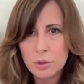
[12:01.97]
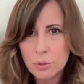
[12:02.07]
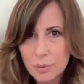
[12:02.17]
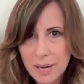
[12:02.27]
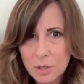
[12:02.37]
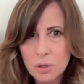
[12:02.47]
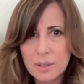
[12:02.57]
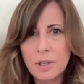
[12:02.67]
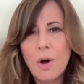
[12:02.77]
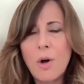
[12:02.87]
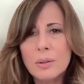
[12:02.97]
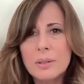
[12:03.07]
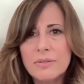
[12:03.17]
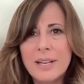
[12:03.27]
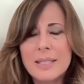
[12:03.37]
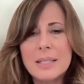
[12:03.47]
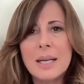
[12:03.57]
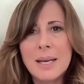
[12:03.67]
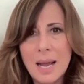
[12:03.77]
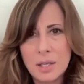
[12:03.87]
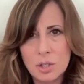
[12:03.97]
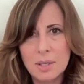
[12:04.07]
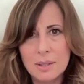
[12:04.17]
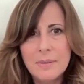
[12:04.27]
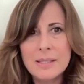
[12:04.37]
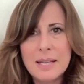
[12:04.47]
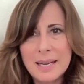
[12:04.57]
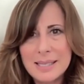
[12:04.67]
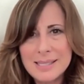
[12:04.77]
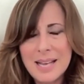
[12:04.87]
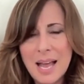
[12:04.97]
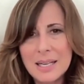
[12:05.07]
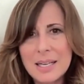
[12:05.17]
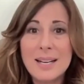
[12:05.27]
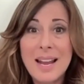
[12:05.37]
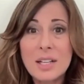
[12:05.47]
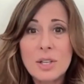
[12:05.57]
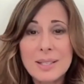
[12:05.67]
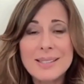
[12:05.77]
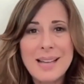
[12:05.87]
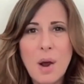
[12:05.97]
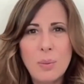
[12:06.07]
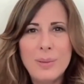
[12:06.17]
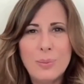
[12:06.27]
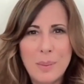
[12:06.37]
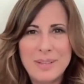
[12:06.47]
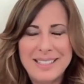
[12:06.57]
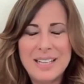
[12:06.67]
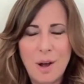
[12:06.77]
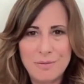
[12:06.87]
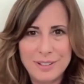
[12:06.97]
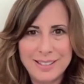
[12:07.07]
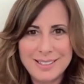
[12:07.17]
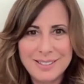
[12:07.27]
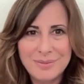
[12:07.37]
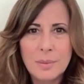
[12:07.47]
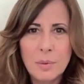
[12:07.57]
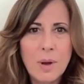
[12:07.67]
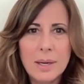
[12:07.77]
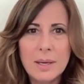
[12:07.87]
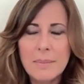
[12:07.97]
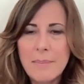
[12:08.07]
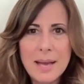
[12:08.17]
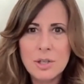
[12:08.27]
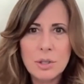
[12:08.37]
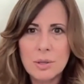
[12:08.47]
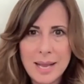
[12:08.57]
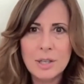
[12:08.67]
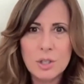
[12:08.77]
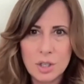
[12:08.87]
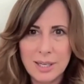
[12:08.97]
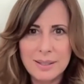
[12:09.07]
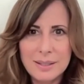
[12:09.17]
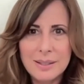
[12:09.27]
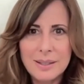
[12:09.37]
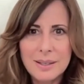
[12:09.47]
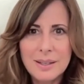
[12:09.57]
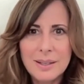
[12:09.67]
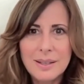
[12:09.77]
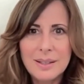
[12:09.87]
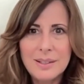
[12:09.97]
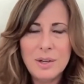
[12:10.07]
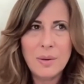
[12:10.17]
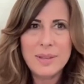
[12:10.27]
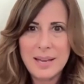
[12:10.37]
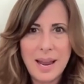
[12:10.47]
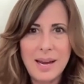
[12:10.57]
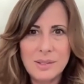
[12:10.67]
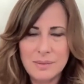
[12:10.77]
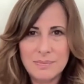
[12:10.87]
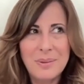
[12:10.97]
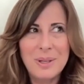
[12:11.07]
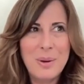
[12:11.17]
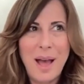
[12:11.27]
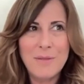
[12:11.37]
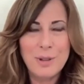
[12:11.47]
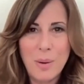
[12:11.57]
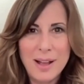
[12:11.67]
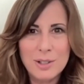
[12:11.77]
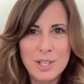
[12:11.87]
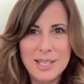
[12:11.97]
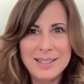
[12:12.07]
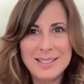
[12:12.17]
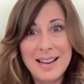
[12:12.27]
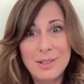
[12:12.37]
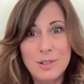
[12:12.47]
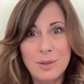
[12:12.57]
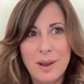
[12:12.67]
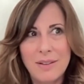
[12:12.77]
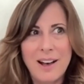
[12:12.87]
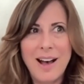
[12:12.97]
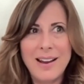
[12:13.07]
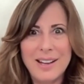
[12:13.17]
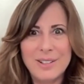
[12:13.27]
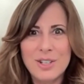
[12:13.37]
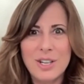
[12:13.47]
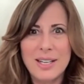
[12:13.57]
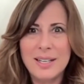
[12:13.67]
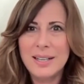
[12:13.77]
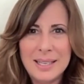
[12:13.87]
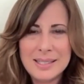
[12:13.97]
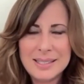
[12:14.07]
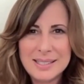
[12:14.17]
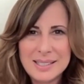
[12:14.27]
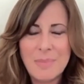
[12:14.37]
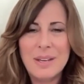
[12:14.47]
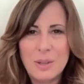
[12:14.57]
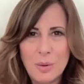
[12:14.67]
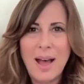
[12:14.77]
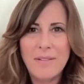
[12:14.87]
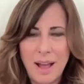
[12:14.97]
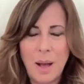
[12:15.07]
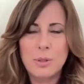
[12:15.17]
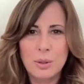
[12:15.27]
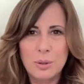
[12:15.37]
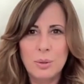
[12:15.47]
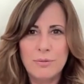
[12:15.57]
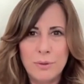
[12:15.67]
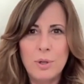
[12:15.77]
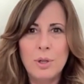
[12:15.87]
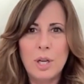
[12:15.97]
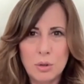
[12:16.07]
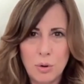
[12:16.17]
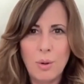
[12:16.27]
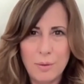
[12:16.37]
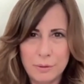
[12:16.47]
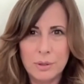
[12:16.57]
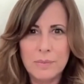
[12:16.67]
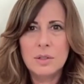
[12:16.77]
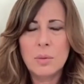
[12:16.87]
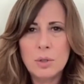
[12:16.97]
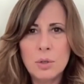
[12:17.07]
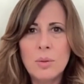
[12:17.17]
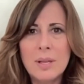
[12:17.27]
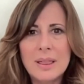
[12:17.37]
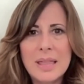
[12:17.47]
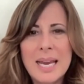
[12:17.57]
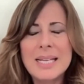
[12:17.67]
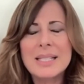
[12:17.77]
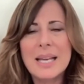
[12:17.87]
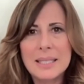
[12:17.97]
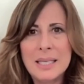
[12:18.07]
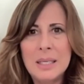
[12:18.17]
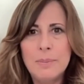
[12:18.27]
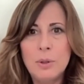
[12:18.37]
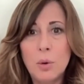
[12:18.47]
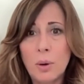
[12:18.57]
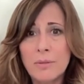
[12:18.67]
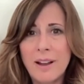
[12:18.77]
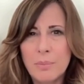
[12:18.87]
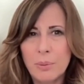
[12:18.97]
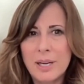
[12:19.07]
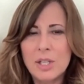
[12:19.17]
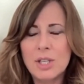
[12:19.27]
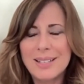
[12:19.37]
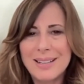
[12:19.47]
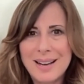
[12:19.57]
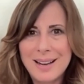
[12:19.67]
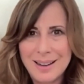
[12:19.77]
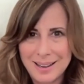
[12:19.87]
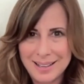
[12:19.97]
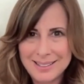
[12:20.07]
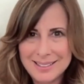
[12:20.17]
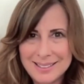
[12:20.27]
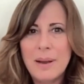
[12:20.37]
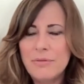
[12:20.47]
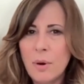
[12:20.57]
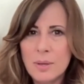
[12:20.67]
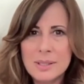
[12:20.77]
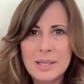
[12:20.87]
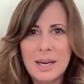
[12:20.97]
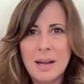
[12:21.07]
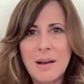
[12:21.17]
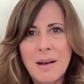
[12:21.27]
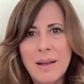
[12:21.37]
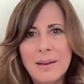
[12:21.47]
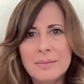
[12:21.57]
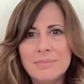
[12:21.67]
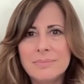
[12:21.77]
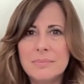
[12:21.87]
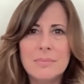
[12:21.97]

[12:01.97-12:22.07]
true nature and cultivate connection. Because like I said, connection is how we remedy conflict. Number one, manage your energy. You know, the days where you have low energy and the days you have high energy, it is something you have absolute full control over. So do the things that keep your vibration high by focusing on